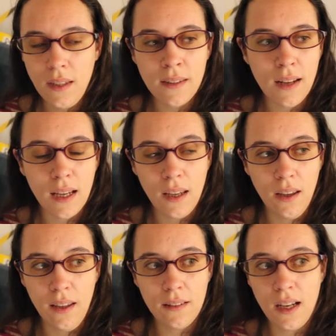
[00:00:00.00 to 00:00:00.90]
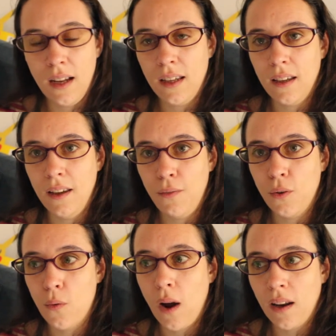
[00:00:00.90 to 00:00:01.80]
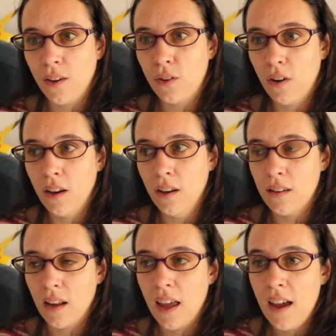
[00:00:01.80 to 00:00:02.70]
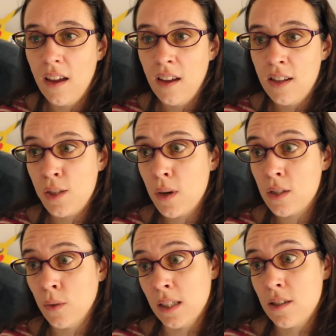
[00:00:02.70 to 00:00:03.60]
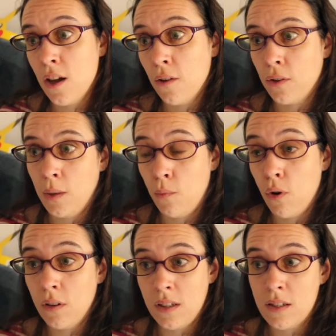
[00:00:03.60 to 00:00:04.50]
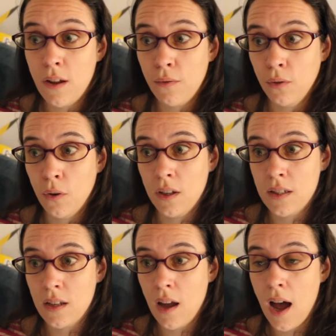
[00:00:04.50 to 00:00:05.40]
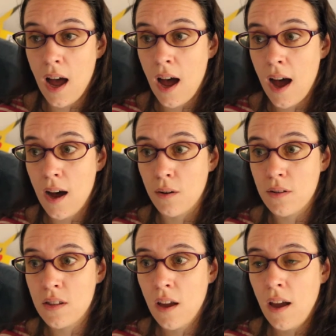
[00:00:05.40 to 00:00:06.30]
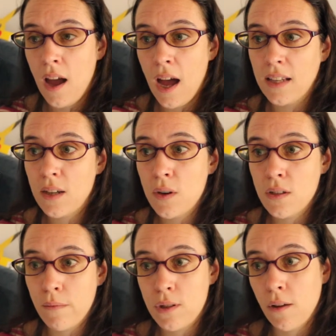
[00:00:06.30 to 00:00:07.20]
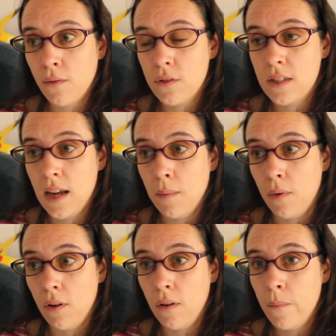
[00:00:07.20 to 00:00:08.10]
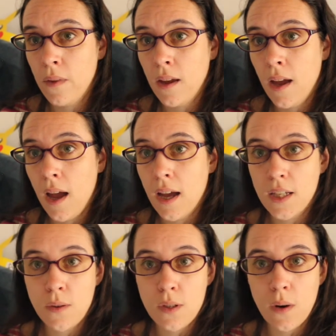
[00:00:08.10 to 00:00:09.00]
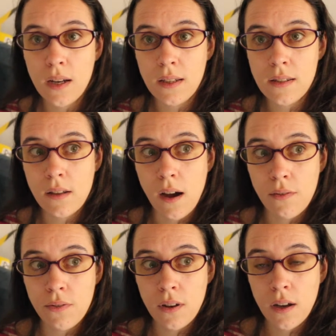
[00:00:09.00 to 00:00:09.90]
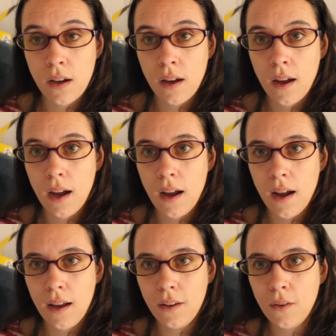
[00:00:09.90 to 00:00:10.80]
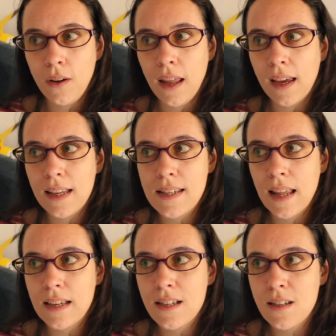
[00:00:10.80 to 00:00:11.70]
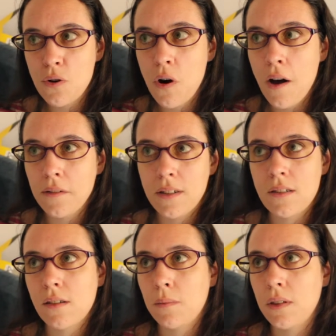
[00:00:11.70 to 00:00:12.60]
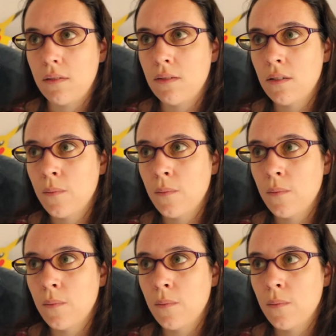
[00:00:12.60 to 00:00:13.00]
It's like if you're writing a story and it's like, she was doing stuff and he brought his stuff to his house and there was some stuff on the table and she was writing stuff. You know, like, it's like so undescriptive.